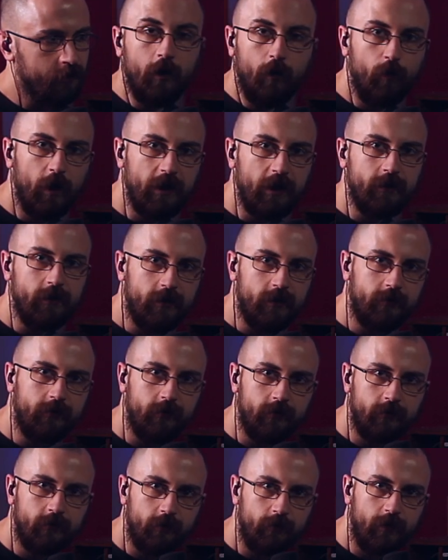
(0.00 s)
When you
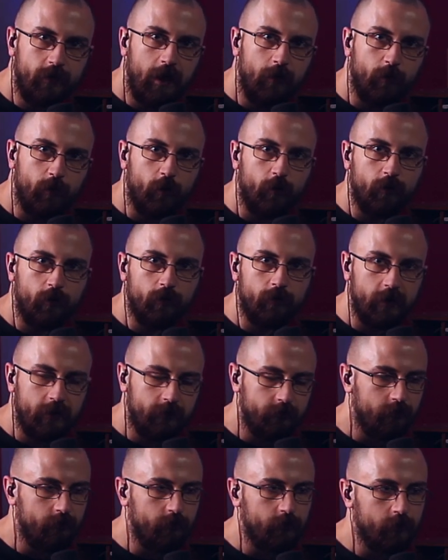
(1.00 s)
listen to their more
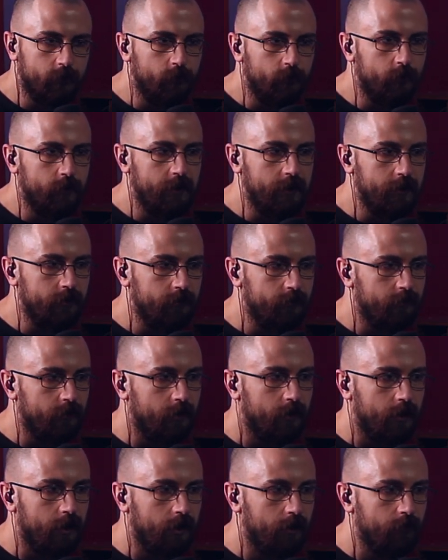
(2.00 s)
recent recordings,
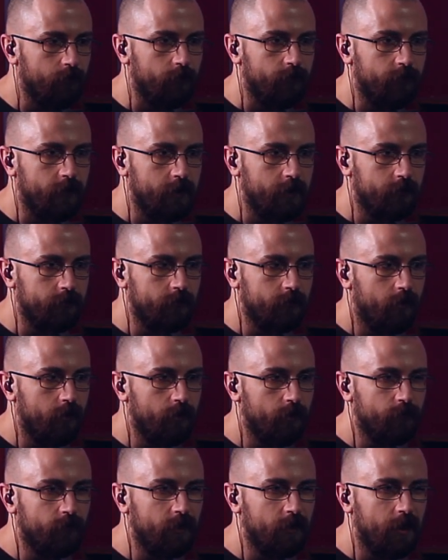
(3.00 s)
everything is
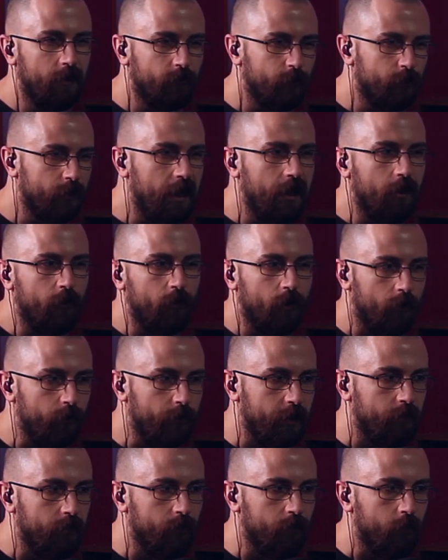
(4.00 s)
kind of leveled out a
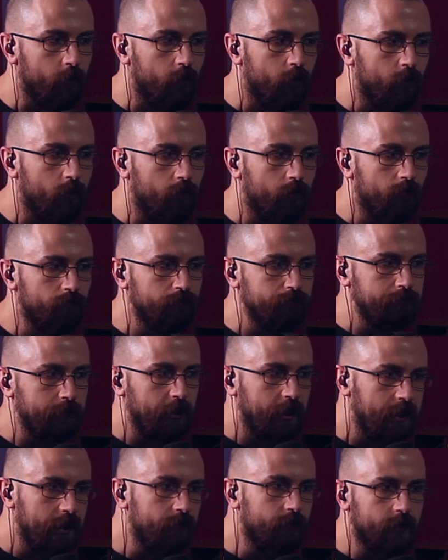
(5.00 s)
bit more
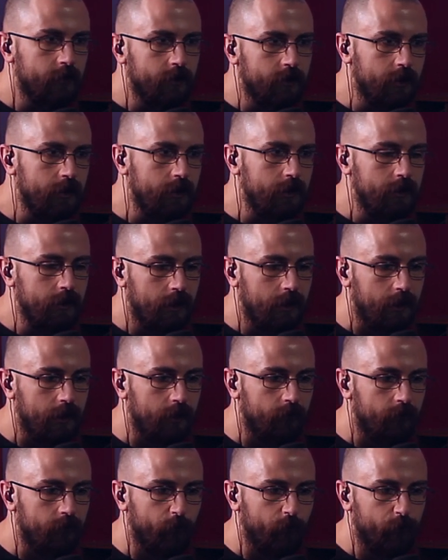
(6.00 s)
evenly,
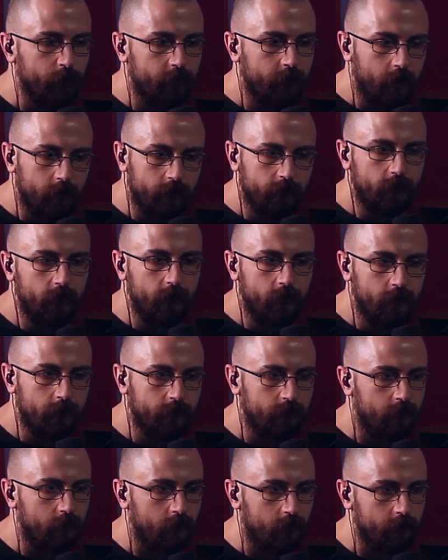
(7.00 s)
and the production
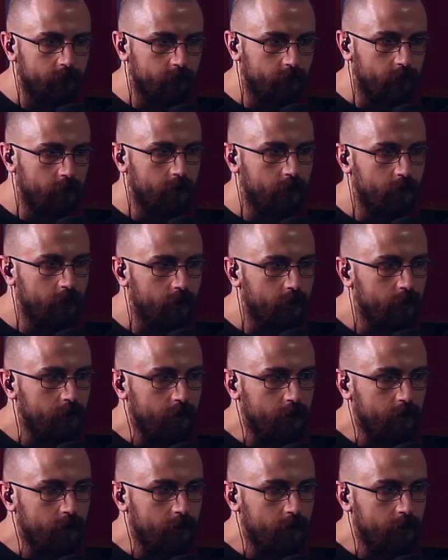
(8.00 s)
is a lot slicker.